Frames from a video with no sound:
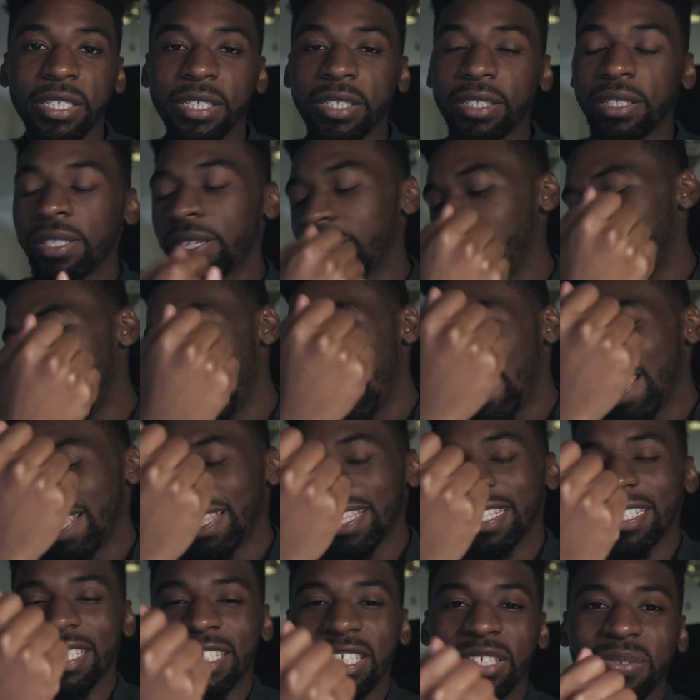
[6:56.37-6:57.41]
And
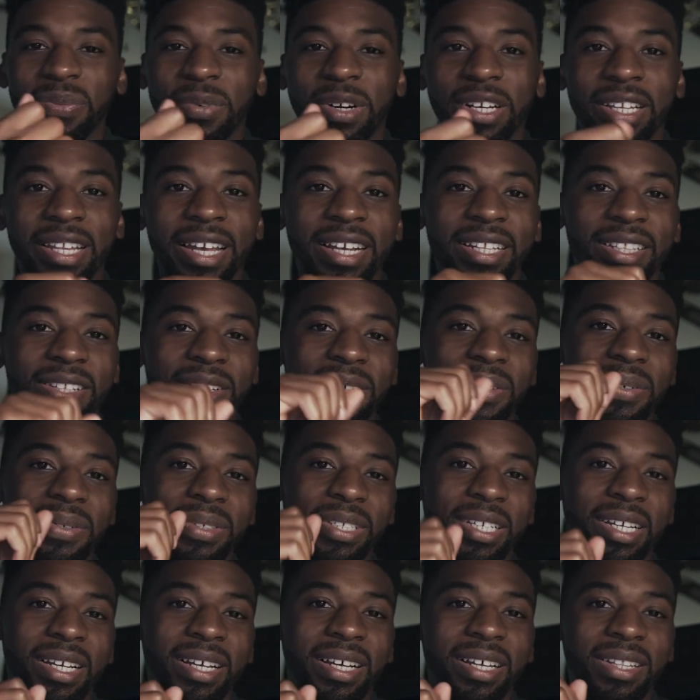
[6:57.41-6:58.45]
this is where like
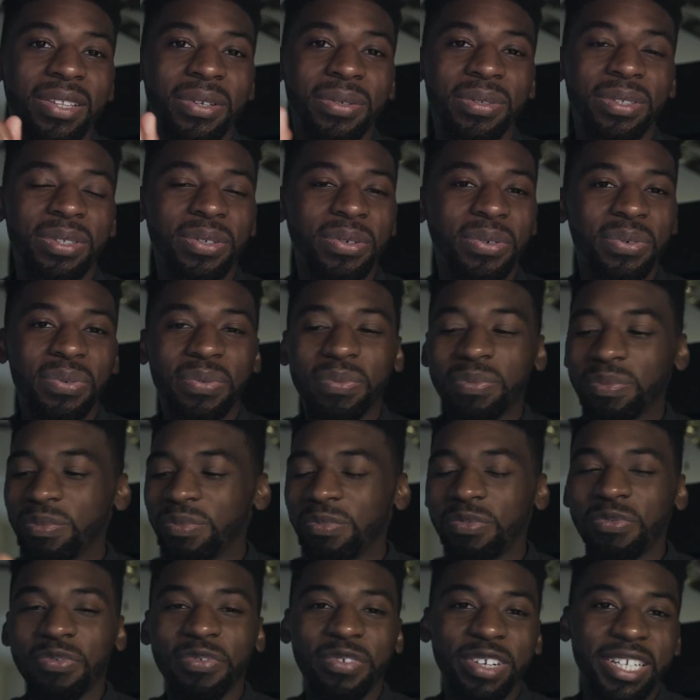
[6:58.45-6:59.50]
those little
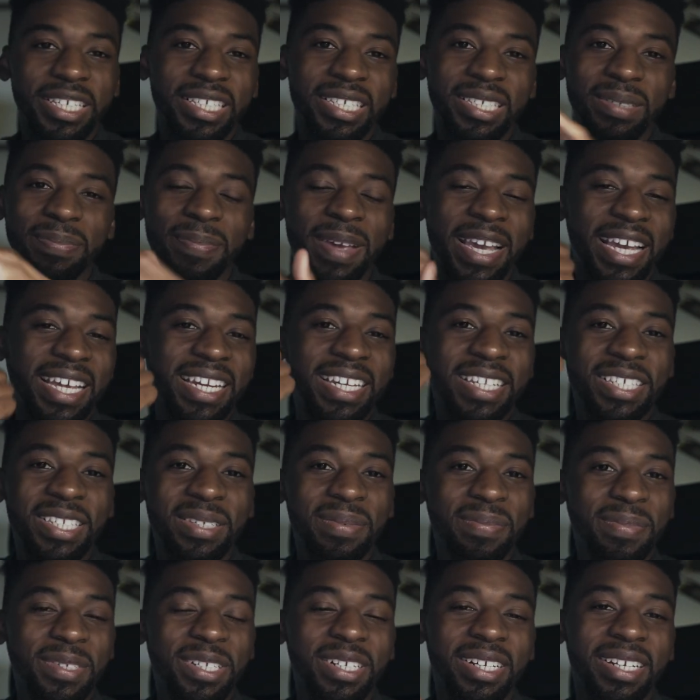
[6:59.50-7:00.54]
wrist
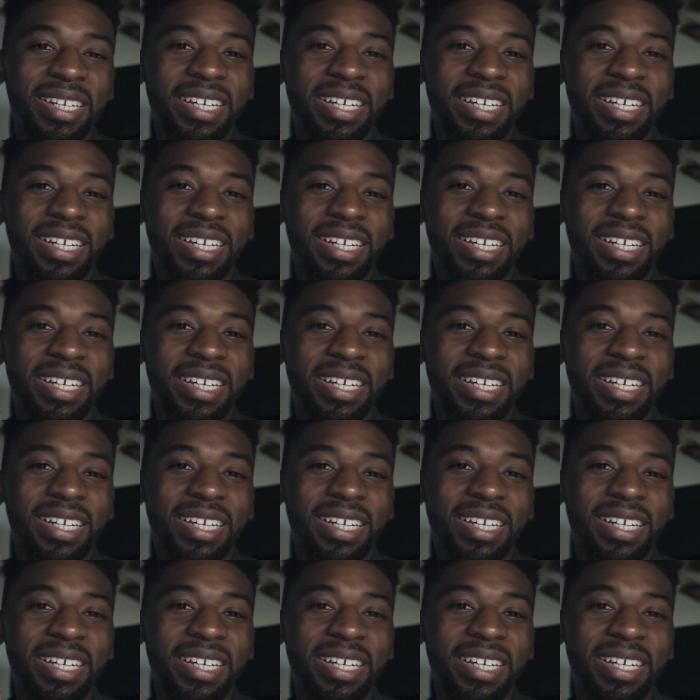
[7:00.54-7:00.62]
mechanisms are